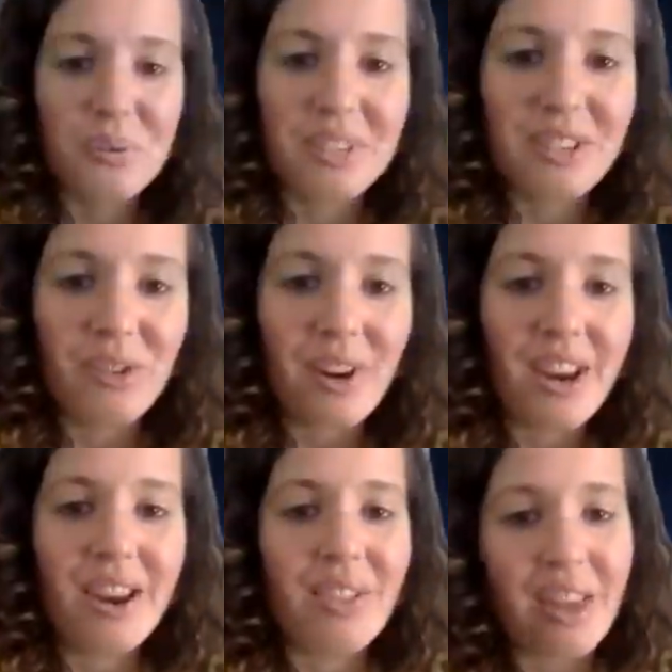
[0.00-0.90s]
a screen.
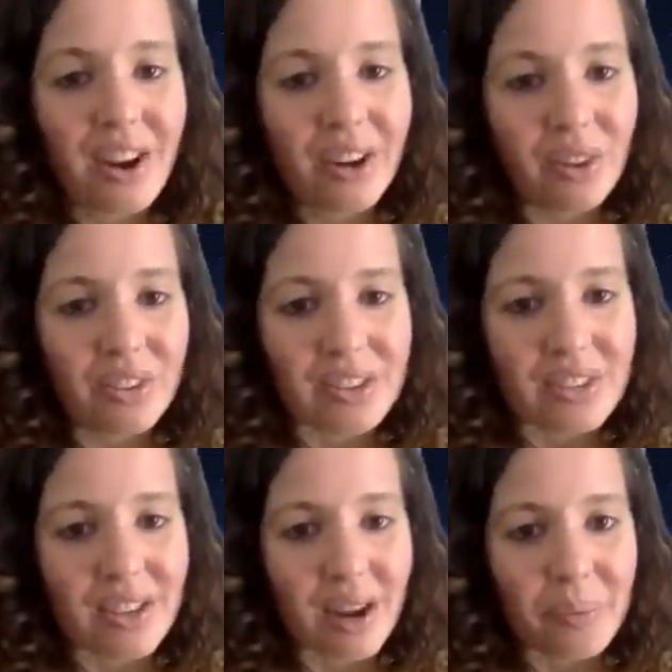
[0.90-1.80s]
And then I got this
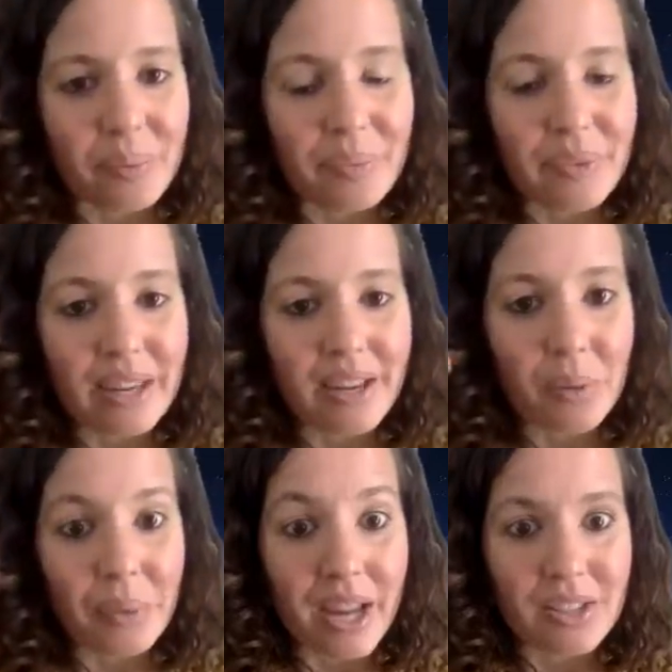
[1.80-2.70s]
gig, and
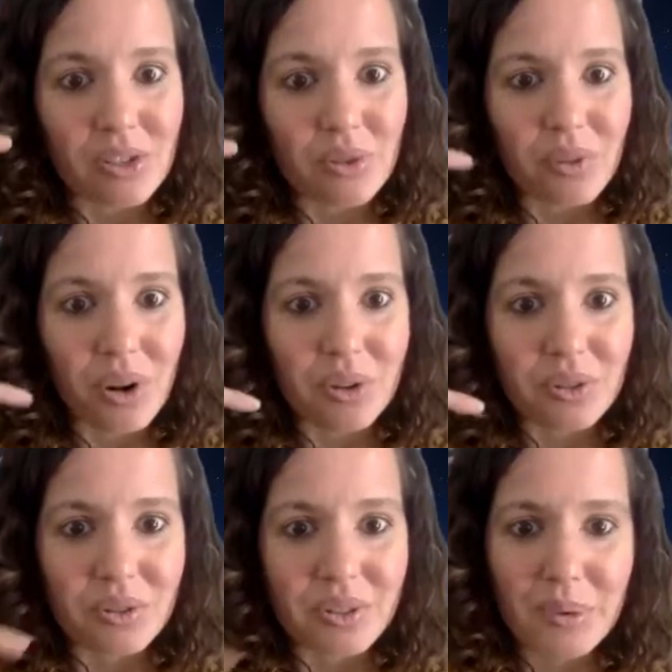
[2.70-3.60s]
we had to do
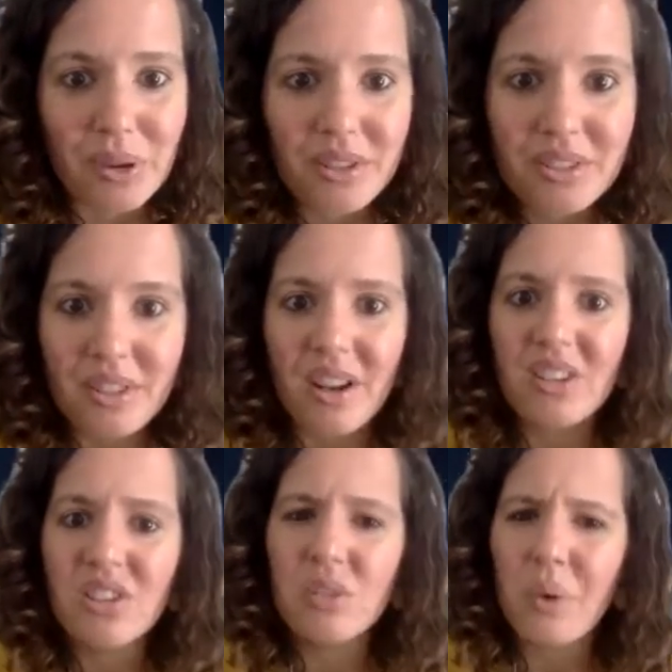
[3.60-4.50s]
rehearsals in person. I
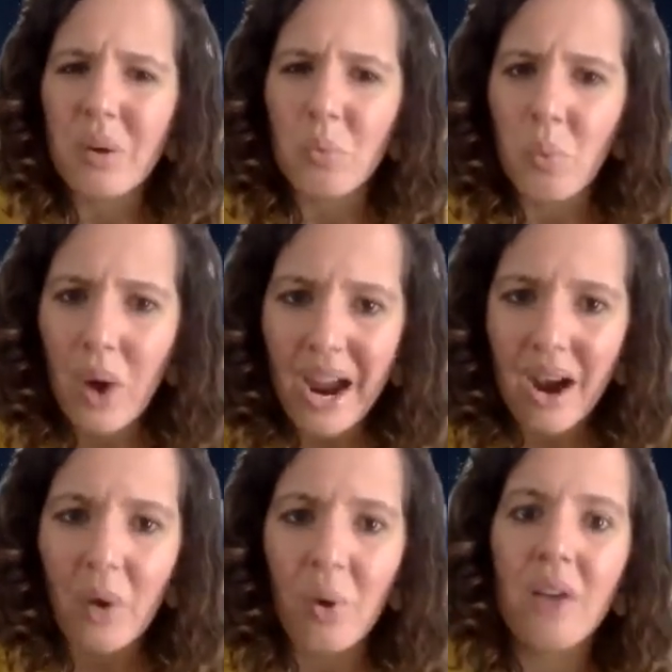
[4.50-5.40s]
just went,
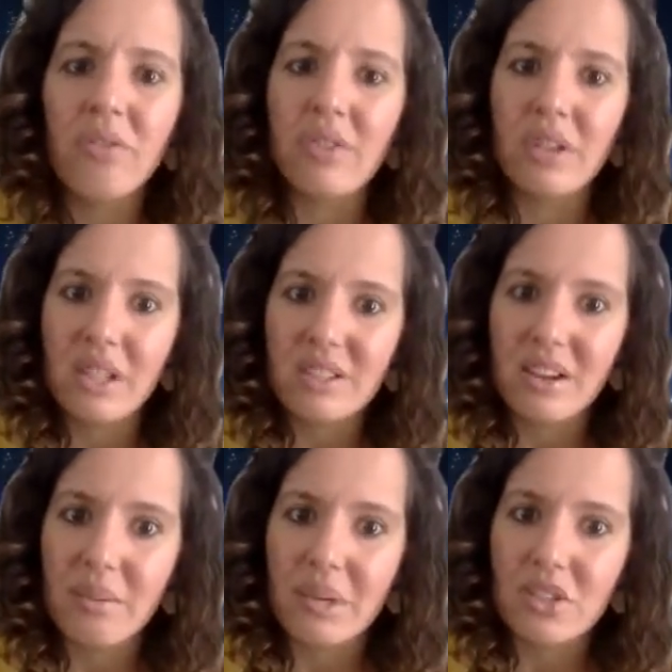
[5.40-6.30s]
wow! I've realized
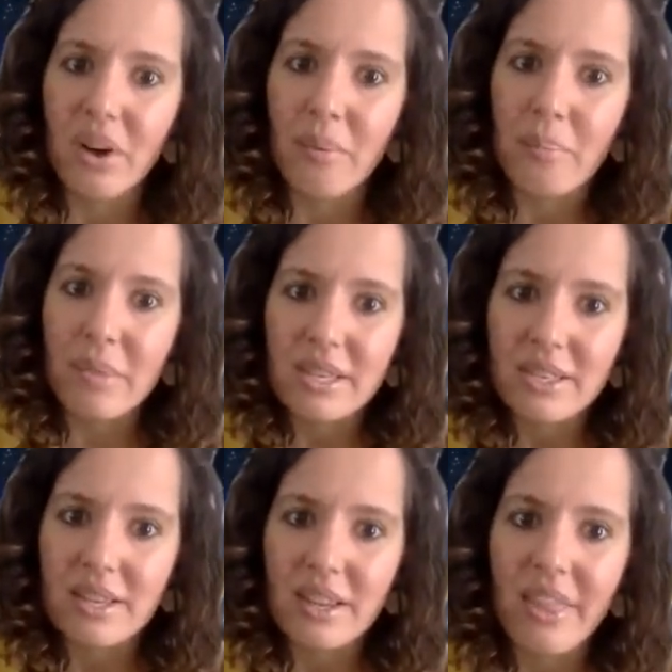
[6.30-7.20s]
how much I
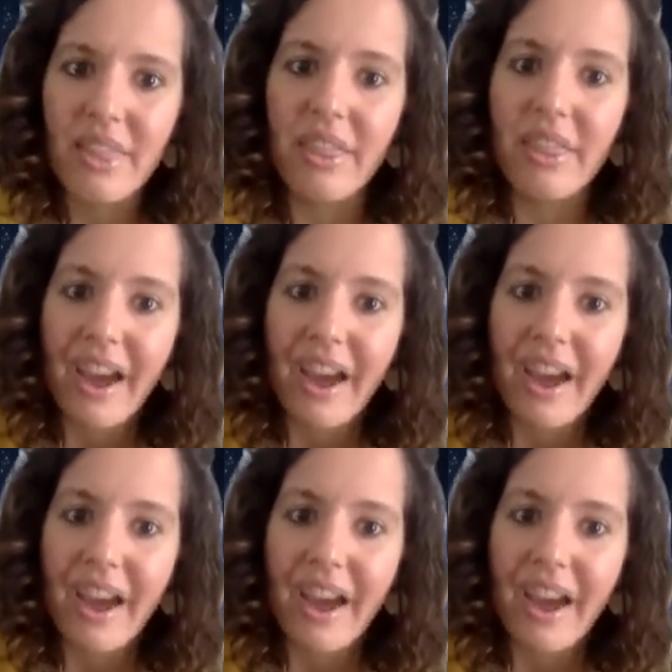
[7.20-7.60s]
missed that